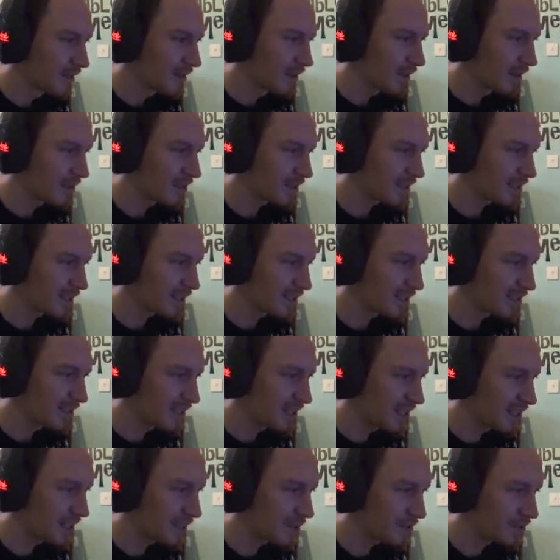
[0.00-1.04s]
as it
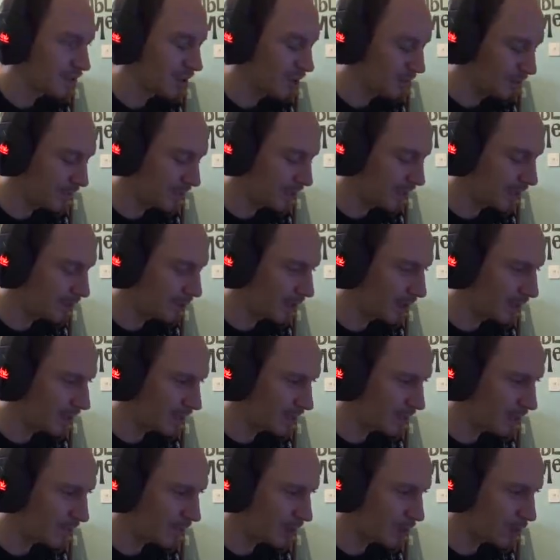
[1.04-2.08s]
continues on. But either way,
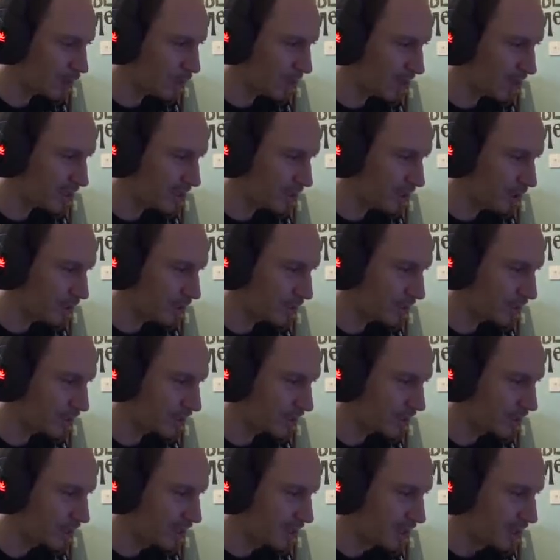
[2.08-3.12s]
let's have a quick stop
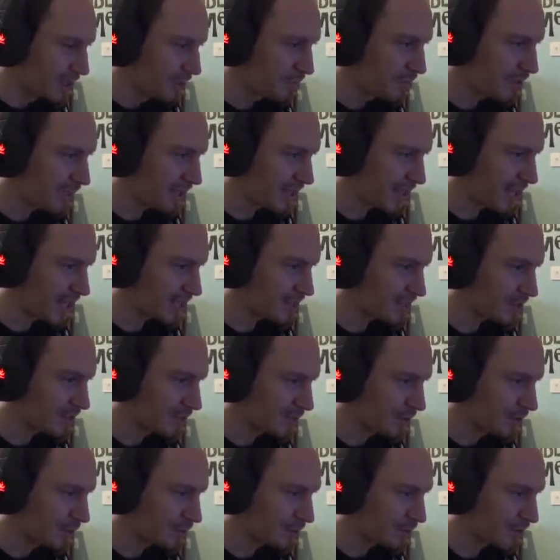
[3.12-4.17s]
at
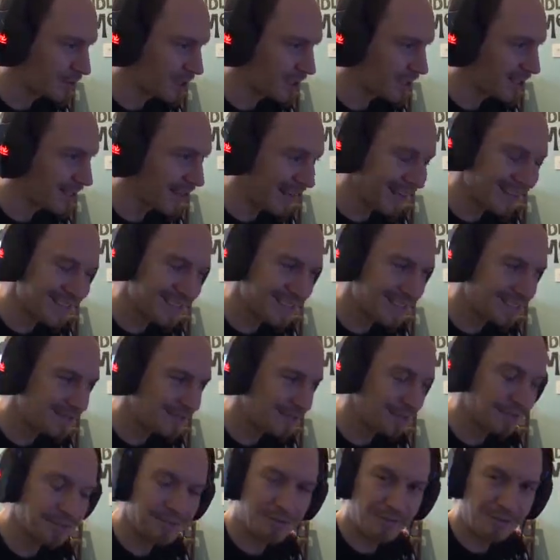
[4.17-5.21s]
Plasholt, which I guess is
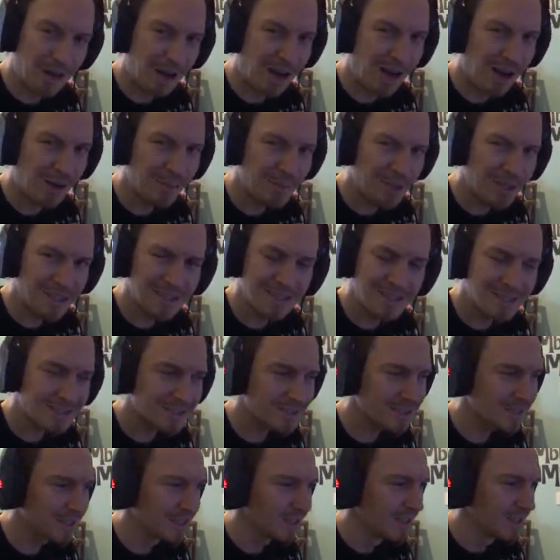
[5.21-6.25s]
for farmers